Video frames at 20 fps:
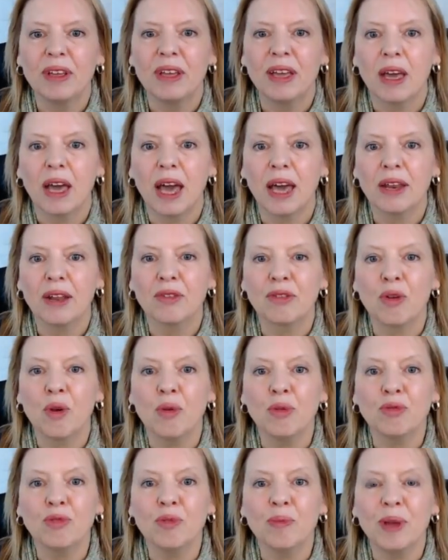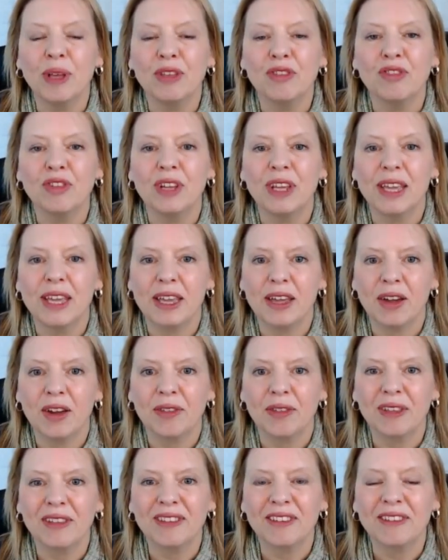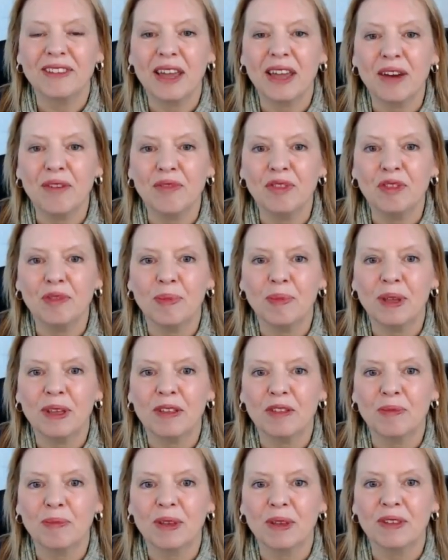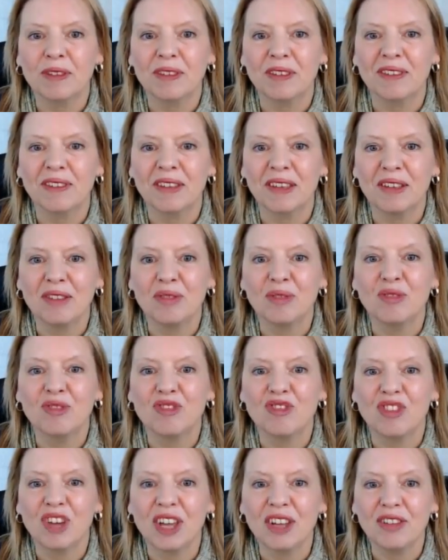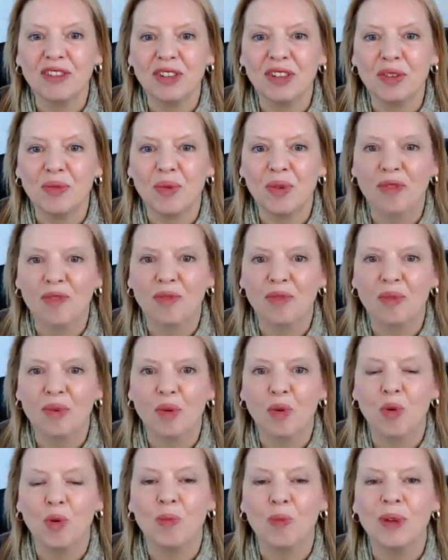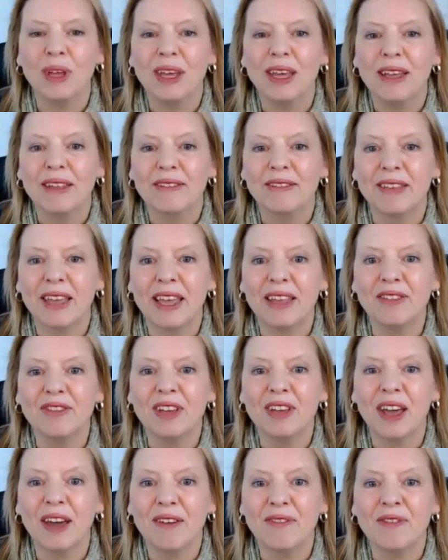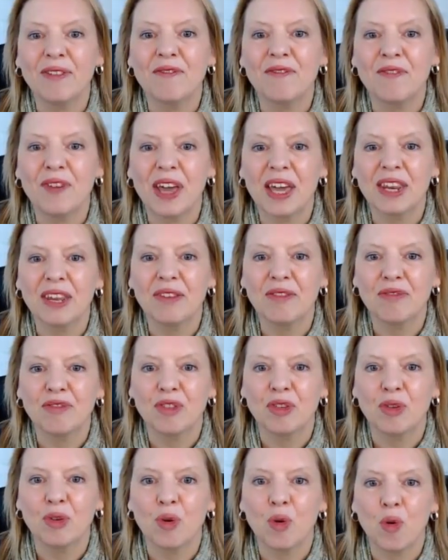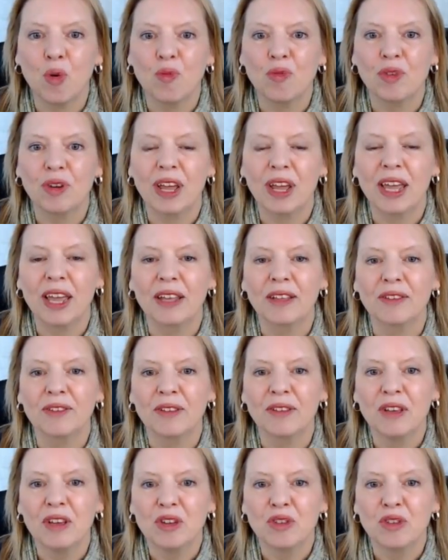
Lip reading: And I'd also mention here that service-based businesses who generally work from home tend to have very few overheads.